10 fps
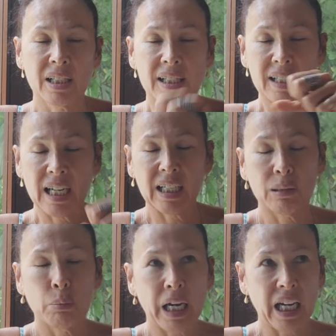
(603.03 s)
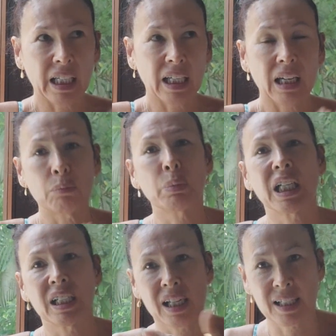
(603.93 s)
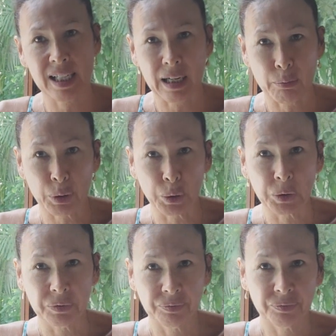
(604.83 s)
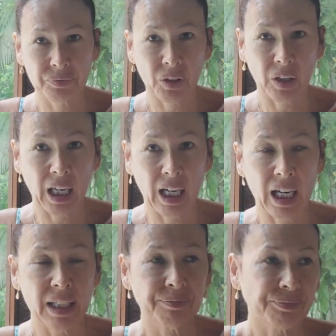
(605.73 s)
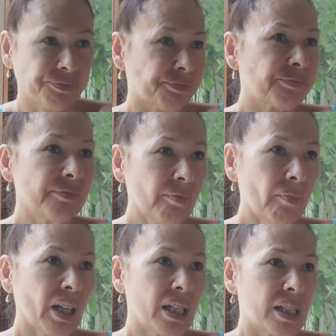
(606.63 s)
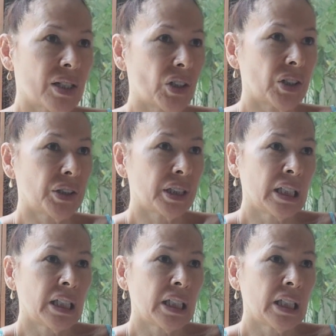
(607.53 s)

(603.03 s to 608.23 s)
standing back and being example. Okay? So,